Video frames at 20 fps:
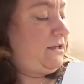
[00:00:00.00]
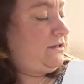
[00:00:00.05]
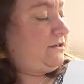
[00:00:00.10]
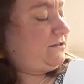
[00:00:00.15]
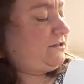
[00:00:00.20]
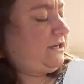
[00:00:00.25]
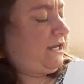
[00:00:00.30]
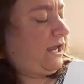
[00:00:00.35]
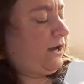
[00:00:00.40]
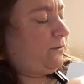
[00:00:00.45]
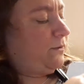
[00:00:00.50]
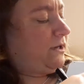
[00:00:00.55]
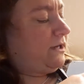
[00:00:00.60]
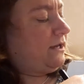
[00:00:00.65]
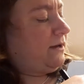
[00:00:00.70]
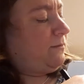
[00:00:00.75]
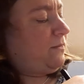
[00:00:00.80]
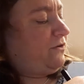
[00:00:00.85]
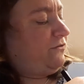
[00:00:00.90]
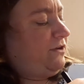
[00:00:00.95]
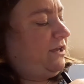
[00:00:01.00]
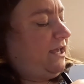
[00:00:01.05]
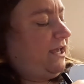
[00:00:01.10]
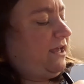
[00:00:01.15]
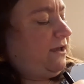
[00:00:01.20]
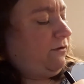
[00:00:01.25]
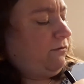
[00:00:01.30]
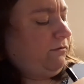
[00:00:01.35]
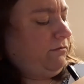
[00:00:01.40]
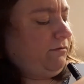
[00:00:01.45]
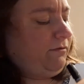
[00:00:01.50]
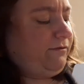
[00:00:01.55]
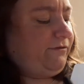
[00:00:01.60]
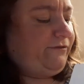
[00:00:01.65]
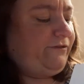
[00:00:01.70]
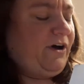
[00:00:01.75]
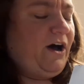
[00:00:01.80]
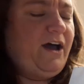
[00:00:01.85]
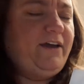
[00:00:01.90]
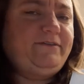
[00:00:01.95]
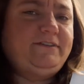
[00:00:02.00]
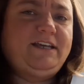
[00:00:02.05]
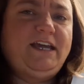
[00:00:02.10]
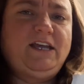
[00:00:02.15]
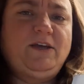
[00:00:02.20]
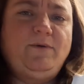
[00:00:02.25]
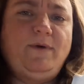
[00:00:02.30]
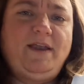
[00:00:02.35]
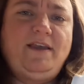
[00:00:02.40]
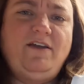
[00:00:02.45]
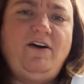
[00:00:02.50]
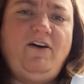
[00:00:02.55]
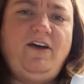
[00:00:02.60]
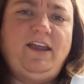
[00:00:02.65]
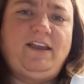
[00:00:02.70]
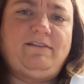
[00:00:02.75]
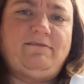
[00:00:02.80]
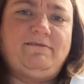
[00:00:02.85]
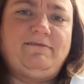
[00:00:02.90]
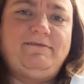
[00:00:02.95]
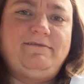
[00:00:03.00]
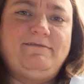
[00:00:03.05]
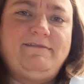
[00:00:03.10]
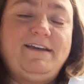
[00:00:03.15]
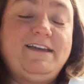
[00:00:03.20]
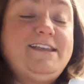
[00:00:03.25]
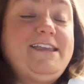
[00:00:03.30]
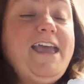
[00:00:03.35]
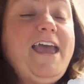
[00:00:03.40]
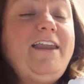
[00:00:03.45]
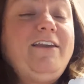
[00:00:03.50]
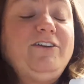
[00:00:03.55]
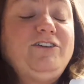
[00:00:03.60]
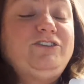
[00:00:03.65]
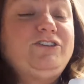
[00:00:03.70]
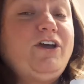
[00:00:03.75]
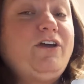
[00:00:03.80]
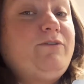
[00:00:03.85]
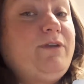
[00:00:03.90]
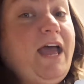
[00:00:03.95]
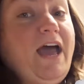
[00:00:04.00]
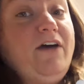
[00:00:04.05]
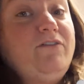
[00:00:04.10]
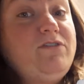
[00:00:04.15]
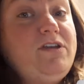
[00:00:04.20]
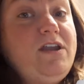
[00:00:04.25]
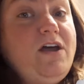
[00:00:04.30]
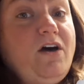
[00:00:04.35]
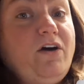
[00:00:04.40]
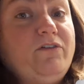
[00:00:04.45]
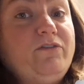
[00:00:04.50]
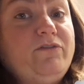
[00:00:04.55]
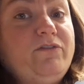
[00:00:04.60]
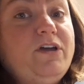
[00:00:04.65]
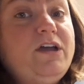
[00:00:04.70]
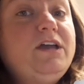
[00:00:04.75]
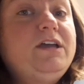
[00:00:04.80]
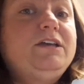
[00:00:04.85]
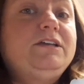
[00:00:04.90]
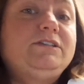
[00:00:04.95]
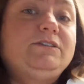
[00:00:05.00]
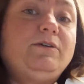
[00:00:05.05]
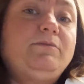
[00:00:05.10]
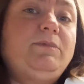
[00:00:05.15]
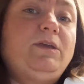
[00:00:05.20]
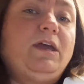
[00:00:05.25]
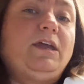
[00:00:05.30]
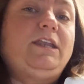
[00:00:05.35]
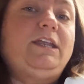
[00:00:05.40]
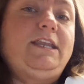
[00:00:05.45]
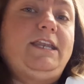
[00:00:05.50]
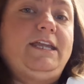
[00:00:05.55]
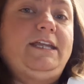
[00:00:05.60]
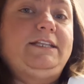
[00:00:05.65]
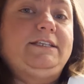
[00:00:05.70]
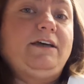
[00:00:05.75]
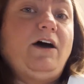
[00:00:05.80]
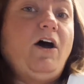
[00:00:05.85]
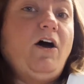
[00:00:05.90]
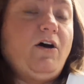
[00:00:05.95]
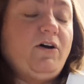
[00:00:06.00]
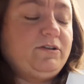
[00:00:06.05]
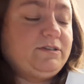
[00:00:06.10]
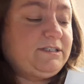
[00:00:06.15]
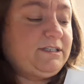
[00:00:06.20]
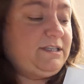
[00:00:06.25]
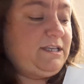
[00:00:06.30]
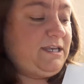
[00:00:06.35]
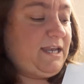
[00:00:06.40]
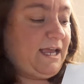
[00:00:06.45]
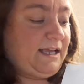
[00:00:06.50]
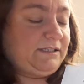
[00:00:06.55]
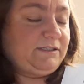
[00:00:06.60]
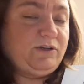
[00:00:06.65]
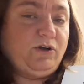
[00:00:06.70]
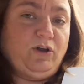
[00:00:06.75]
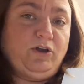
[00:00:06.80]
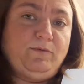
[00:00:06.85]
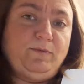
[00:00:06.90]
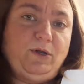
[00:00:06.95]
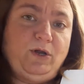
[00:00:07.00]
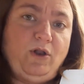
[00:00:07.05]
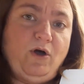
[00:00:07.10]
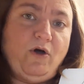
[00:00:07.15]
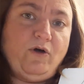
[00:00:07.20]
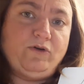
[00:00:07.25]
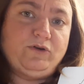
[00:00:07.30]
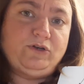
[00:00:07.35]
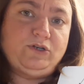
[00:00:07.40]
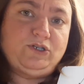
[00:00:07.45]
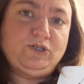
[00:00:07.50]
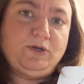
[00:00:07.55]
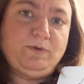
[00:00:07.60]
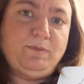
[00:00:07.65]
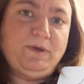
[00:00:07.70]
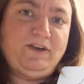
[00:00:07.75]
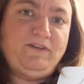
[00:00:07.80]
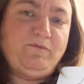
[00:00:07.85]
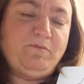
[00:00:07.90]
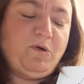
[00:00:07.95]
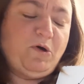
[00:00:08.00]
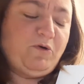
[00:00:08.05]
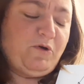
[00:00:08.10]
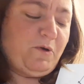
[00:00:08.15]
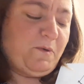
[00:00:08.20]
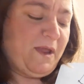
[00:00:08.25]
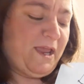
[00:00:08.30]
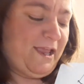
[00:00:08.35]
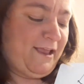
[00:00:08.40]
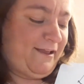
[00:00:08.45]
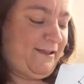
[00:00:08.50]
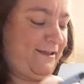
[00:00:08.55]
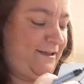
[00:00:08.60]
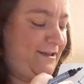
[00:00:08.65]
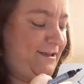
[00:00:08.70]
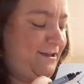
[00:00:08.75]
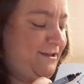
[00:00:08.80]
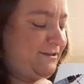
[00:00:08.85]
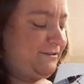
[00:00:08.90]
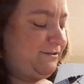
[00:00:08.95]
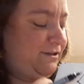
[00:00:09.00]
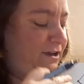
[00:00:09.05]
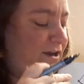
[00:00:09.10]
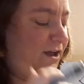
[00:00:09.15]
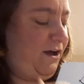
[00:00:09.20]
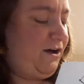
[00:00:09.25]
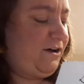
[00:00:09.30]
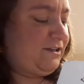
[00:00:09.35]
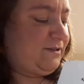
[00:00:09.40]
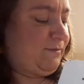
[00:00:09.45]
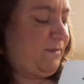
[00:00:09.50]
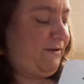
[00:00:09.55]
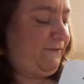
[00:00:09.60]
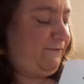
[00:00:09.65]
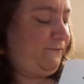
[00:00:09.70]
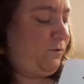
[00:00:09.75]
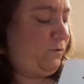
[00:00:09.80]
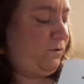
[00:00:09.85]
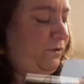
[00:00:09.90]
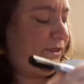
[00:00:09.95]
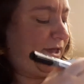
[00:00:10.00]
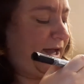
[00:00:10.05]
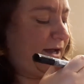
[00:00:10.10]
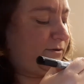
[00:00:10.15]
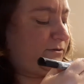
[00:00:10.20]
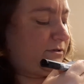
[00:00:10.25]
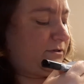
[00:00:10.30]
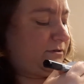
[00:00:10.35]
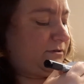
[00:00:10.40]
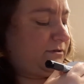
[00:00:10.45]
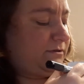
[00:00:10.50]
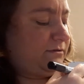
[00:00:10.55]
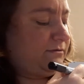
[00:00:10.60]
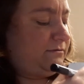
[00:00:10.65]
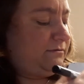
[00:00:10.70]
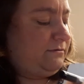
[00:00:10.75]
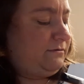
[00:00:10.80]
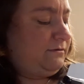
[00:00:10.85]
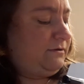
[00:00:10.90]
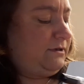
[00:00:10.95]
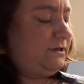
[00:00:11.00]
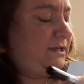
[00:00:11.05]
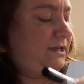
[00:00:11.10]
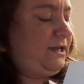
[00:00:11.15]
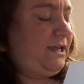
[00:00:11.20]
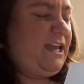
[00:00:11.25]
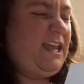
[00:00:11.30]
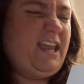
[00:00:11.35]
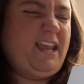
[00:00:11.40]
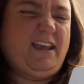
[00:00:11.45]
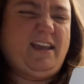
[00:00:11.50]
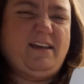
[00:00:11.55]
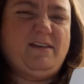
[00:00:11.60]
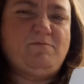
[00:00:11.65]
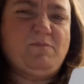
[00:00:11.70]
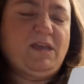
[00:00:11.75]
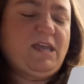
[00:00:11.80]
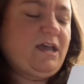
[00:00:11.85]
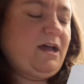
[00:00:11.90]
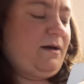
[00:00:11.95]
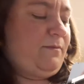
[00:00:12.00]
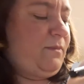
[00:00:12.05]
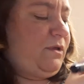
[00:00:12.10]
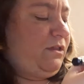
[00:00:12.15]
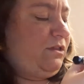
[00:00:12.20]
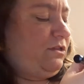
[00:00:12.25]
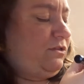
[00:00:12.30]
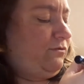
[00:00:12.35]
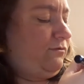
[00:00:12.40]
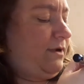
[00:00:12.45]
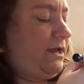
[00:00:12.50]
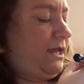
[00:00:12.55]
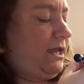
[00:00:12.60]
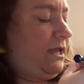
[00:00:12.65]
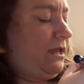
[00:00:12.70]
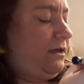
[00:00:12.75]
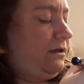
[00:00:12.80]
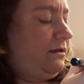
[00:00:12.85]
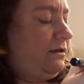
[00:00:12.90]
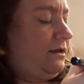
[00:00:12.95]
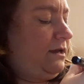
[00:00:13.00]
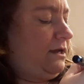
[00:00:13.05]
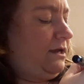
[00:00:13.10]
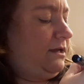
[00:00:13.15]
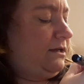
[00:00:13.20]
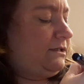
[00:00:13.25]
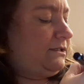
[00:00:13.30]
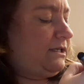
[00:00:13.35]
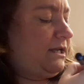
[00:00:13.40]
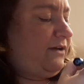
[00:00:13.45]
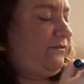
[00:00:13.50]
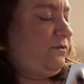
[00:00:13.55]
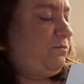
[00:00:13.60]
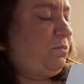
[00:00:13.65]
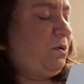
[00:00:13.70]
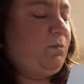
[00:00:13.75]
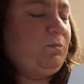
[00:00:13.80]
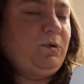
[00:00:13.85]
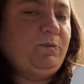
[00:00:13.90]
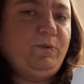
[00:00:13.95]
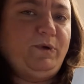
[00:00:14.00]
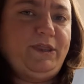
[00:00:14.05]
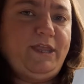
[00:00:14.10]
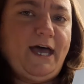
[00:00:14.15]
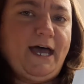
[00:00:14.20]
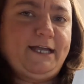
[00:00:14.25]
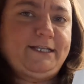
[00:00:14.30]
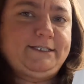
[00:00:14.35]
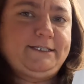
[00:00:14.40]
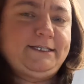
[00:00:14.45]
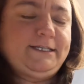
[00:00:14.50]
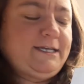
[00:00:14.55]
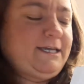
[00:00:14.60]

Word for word: So now we come over here. Oh, 5 take away 9. Again, I don't have enough. So I'm going to need to ask the next column along, do a bit of borrowing. I'm going to ask my 4,000. He can become a 3. He doesn't have a problem with that.